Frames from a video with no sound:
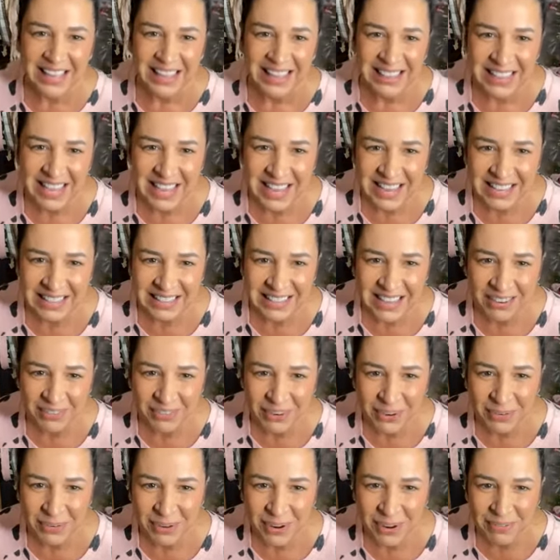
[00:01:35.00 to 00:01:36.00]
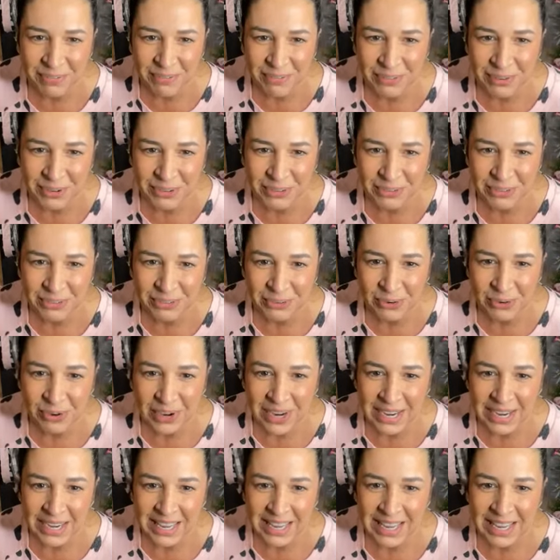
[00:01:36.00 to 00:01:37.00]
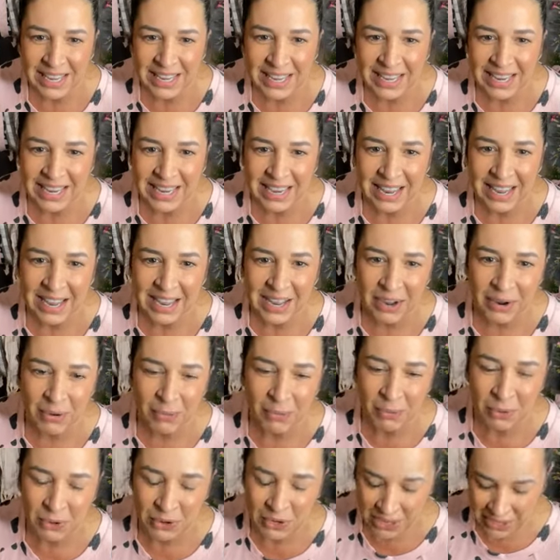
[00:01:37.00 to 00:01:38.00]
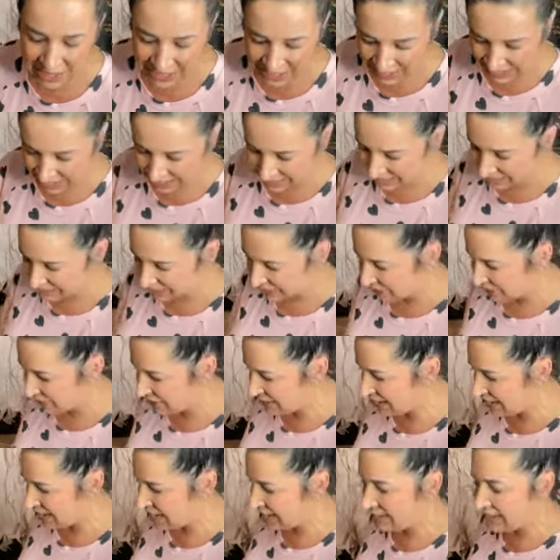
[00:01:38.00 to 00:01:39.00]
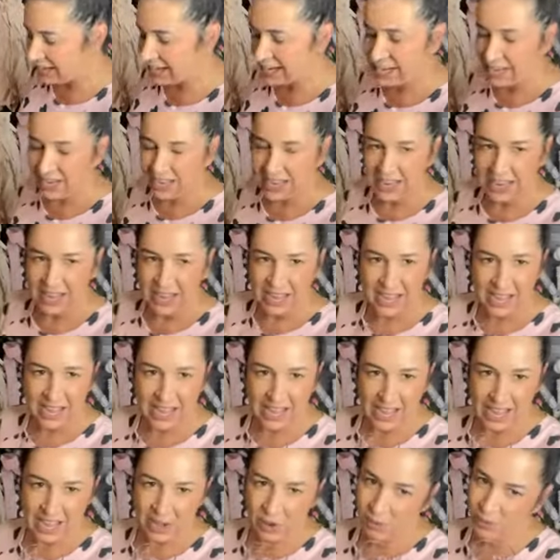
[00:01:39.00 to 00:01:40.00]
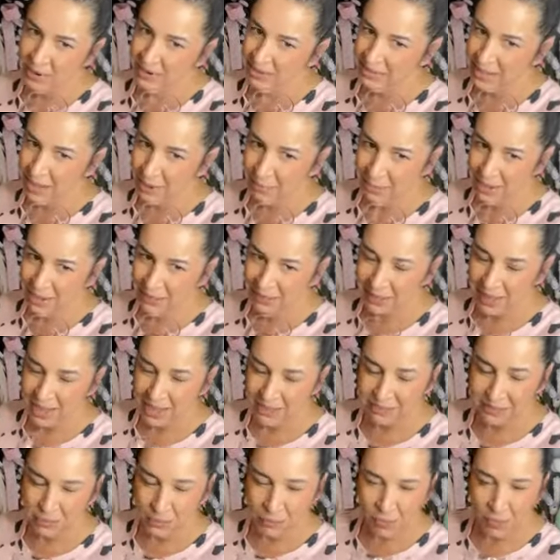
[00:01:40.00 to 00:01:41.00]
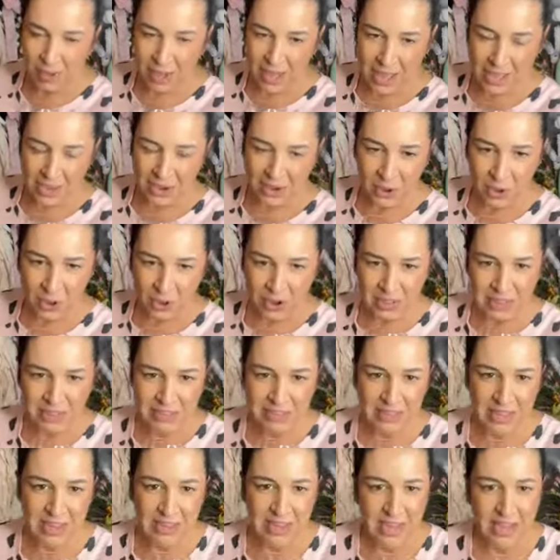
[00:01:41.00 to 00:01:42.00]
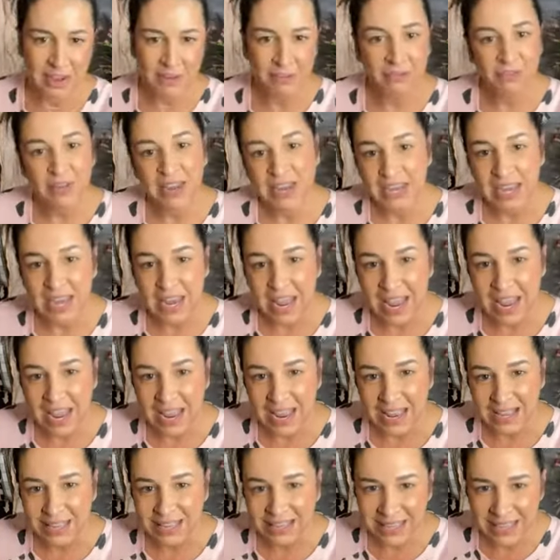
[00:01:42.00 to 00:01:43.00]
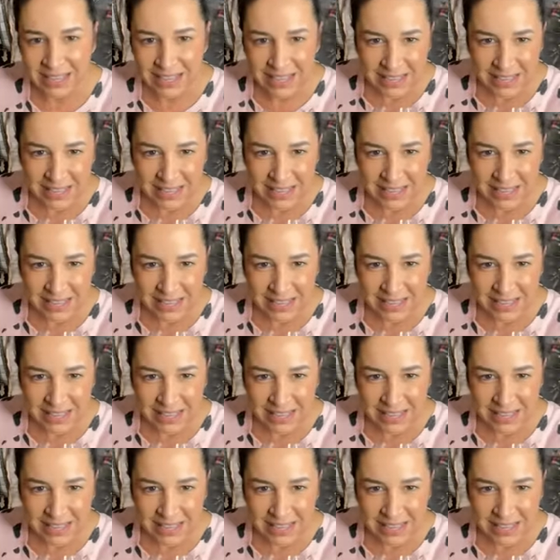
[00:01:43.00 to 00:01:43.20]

Thanks everyone for joining. We're gonna get started. I always have my glass of wine on Sunday fun days.